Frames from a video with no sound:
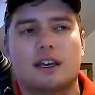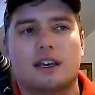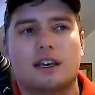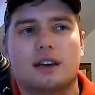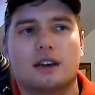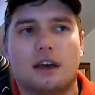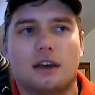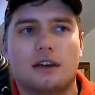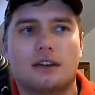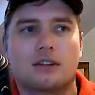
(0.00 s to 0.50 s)

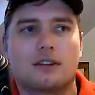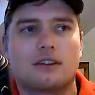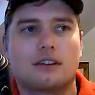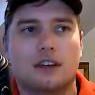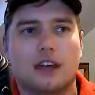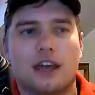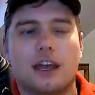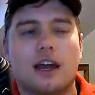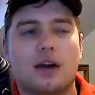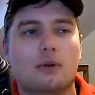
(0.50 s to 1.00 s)

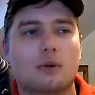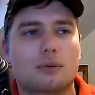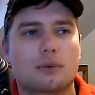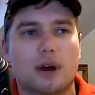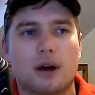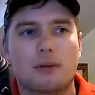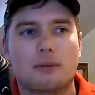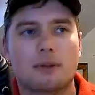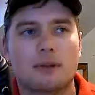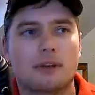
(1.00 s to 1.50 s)
Today I would
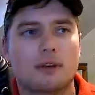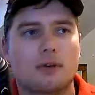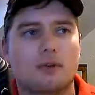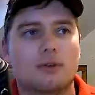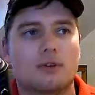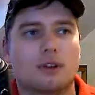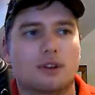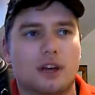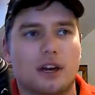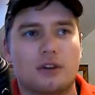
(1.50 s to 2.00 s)
probably
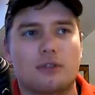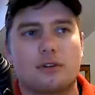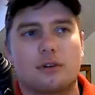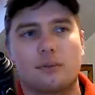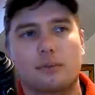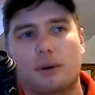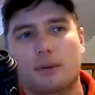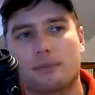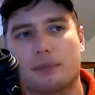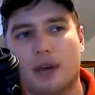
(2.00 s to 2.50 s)
use electric,
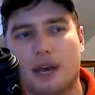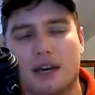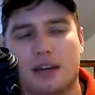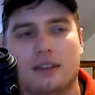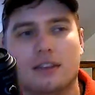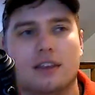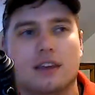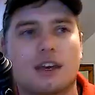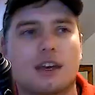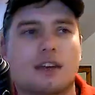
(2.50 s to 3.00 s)
but back
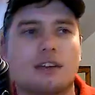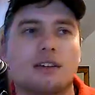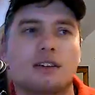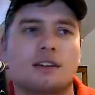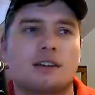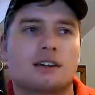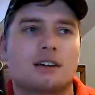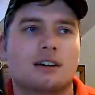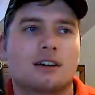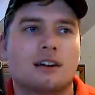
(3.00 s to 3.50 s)
then
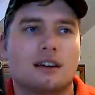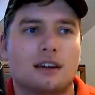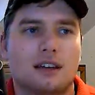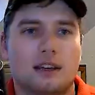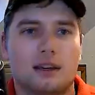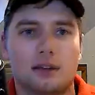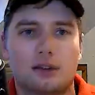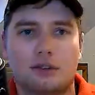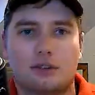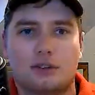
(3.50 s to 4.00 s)

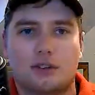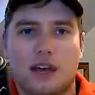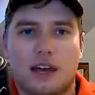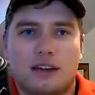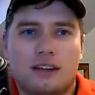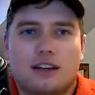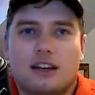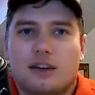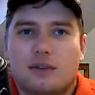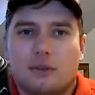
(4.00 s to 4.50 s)
I
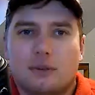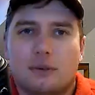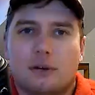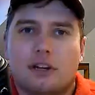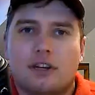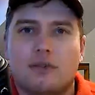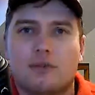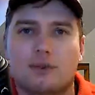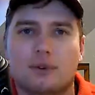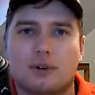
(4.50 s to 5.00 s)
didn't have the
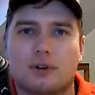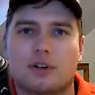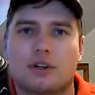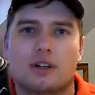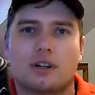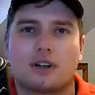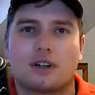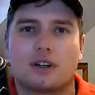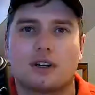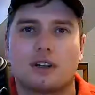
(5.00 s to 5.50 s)
money
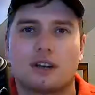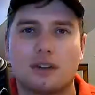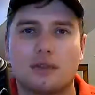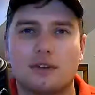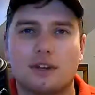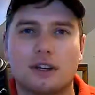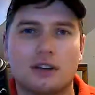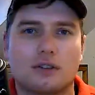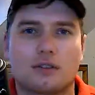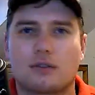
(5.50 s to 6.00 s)
for
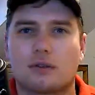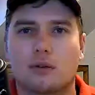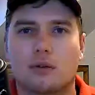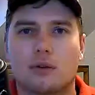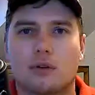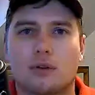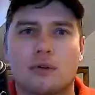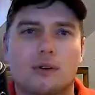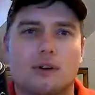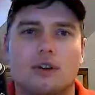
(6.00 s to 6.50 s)
lifting
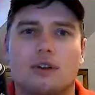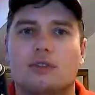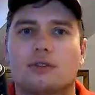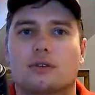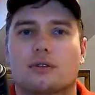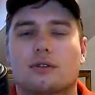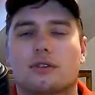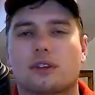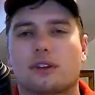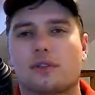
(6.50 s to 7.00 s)
solenoids
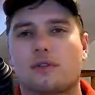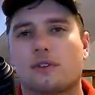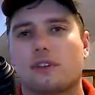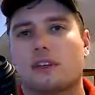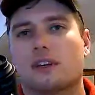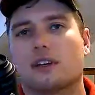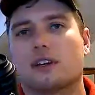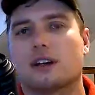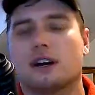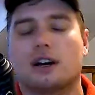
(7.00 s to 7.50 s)
or
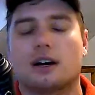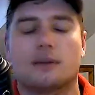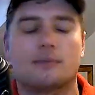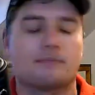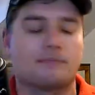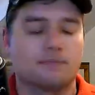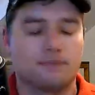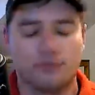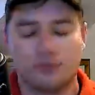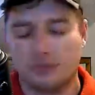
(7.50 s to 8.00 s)
lifting
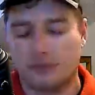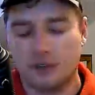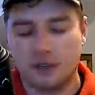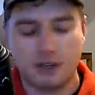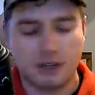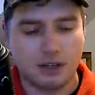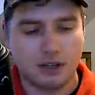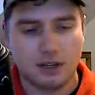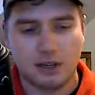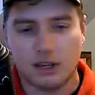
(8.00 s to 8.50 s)

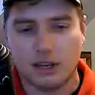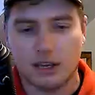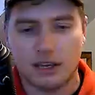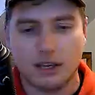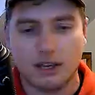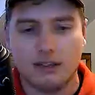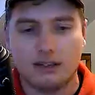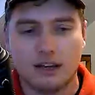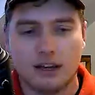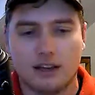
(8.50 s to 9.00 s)

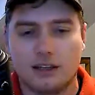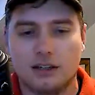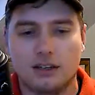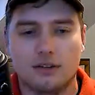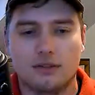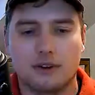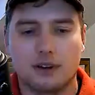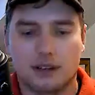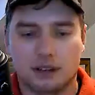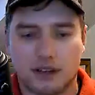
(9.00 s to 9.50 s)
any kind
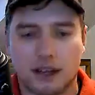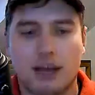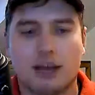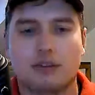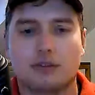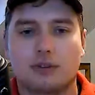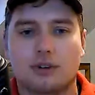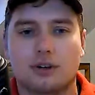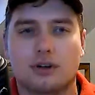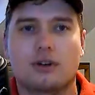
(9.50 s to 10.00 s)
of
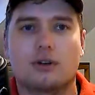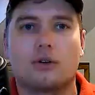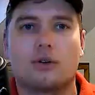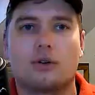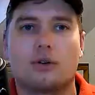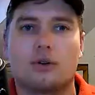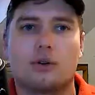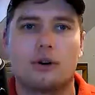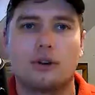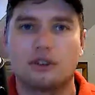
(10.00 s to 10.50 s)
electric
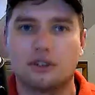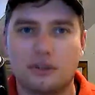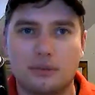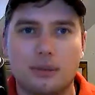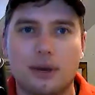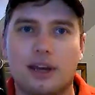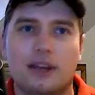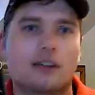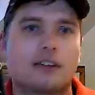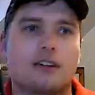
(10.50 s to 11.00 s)
hoist
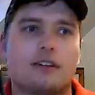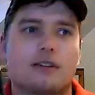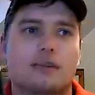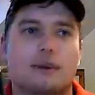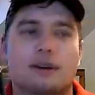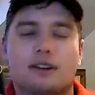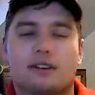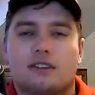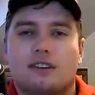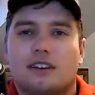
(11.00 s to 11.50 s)
mechanism.
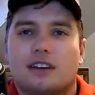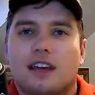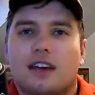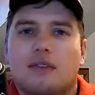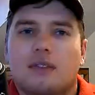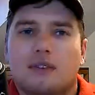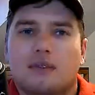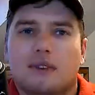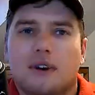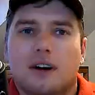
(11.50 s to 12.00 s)
I just didn't
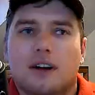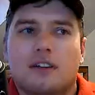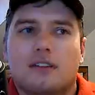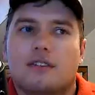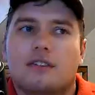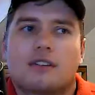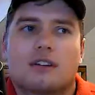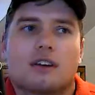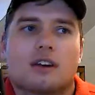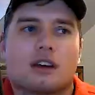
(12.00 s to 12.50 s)
have the
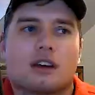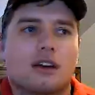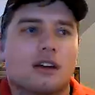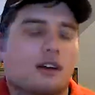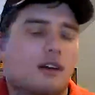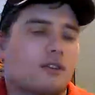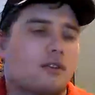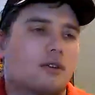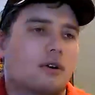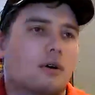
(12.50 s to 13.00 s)
funds.
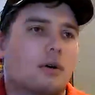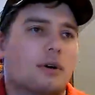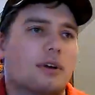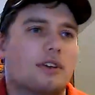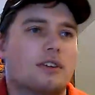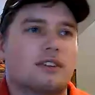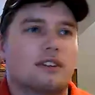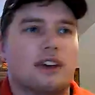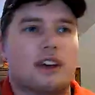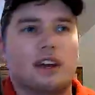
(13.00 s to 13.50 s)
So
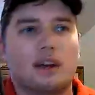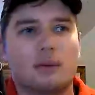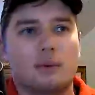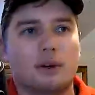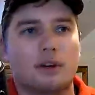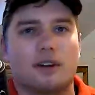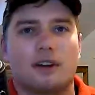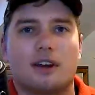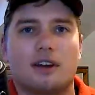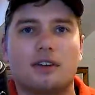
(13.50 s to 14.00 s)
instead I
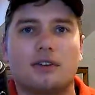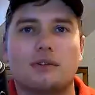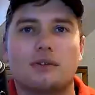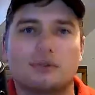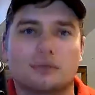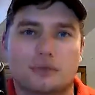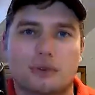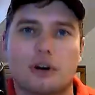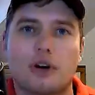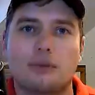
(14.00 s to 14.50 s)
went and I
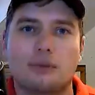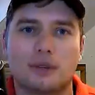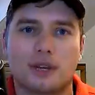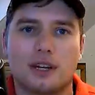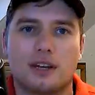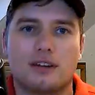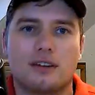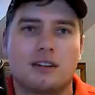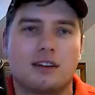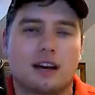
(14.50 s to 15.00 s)
used ropes,
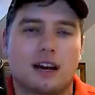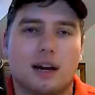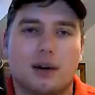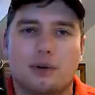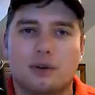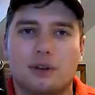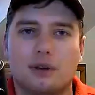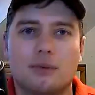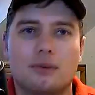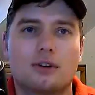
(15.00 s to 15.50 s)
and I
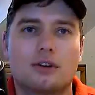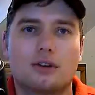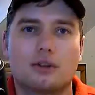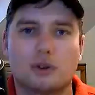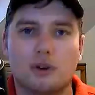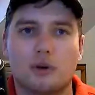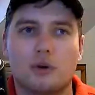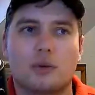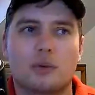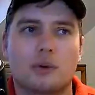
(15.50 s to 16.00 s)
was able to
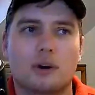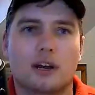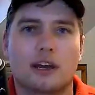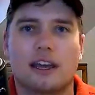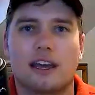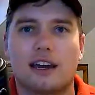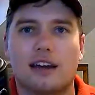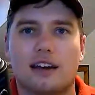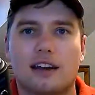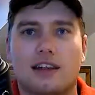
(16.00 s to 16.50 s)
do it with what I
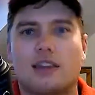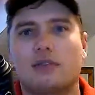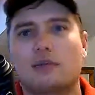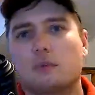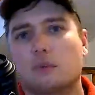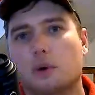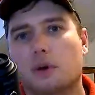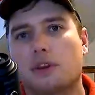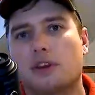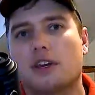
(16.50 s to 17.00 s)
had. And that's
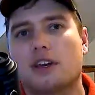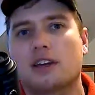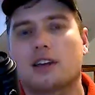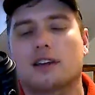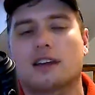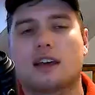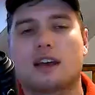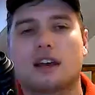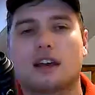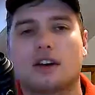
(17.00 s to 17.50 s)
one thing
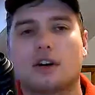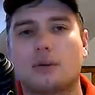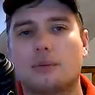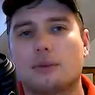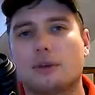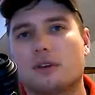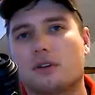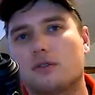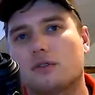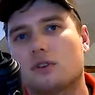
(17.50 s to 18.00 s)
that I hope
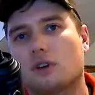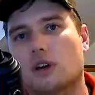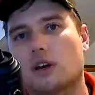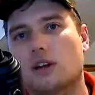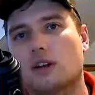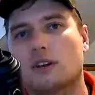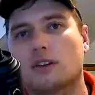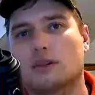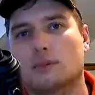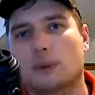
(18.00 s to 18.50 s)
this
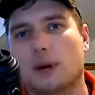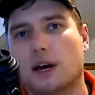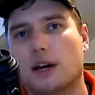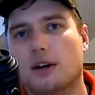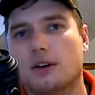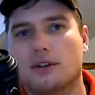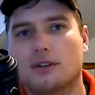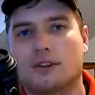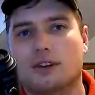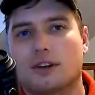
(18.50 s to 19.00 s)
channel
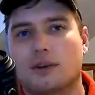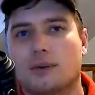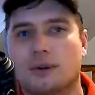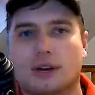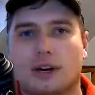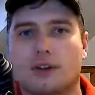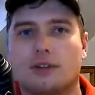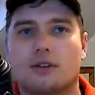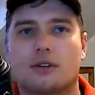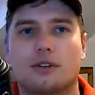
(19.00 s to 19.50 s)
inspires anyone
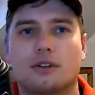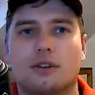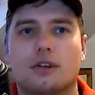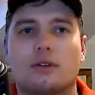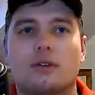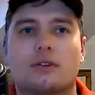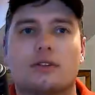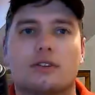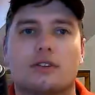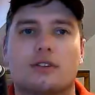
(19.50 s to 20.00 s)
out there to
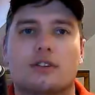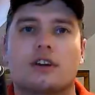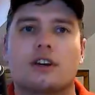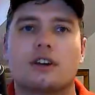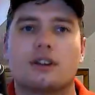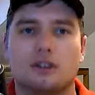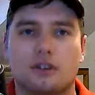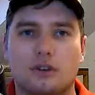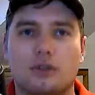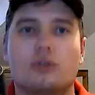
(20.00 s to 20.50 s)
do, is just
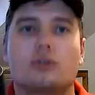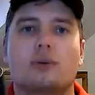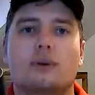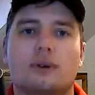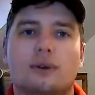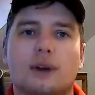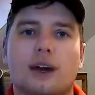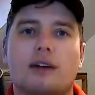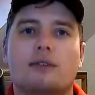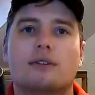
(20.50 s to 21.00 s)
use what
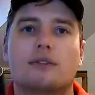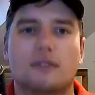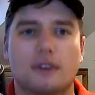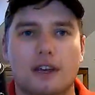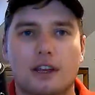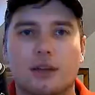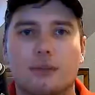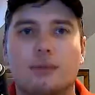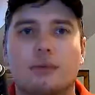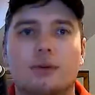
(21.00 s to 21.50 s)
you have
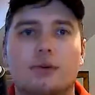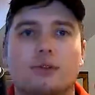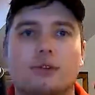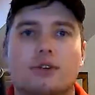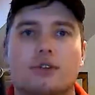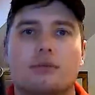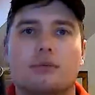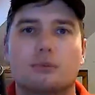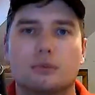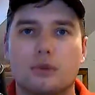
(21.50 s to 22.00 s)
available,
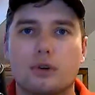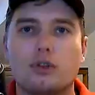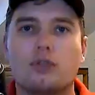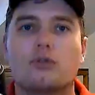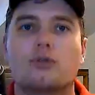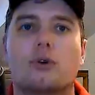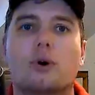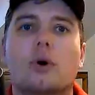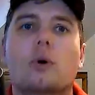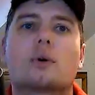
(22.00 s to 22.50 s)
just move
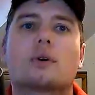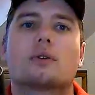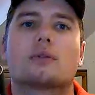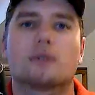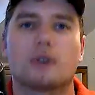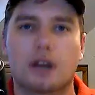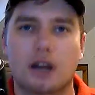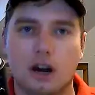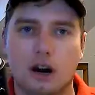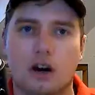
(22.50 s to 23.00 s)
forward
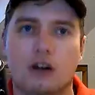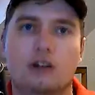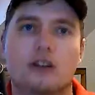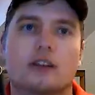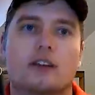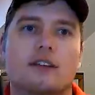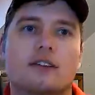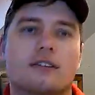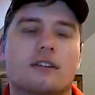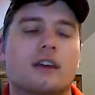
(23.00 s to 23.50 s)

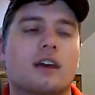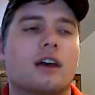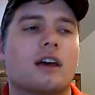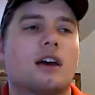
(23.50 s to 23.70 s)
regardless.